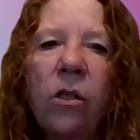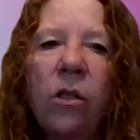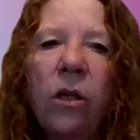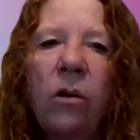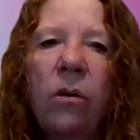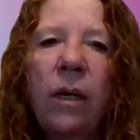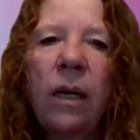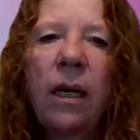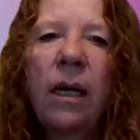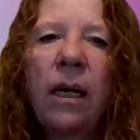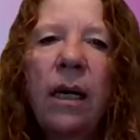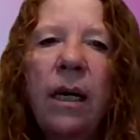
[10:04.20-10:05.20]
also
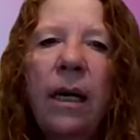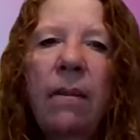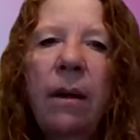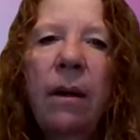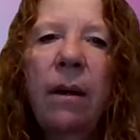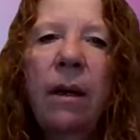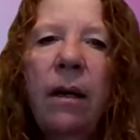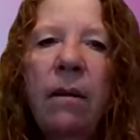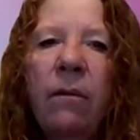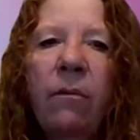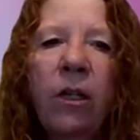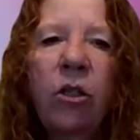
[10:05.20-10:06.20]

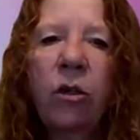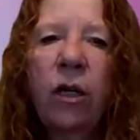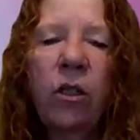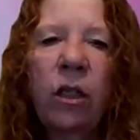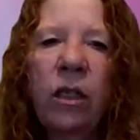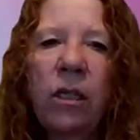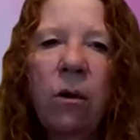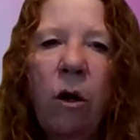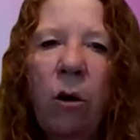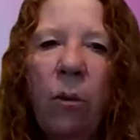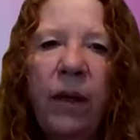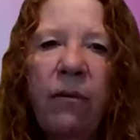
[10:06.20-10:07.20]
the registration is
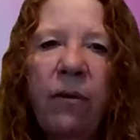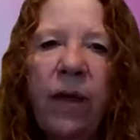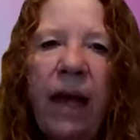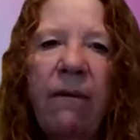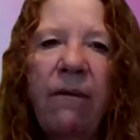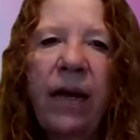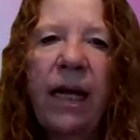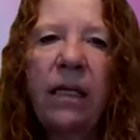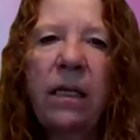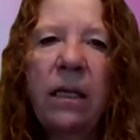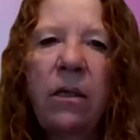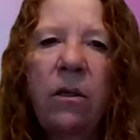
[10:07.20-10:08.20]
still open for that
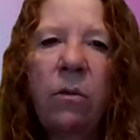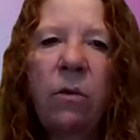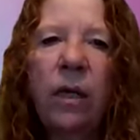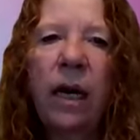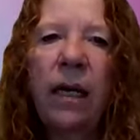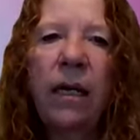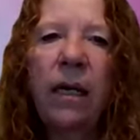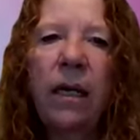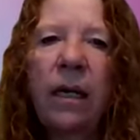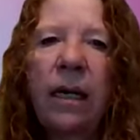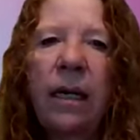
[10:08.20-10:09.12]
event. You will not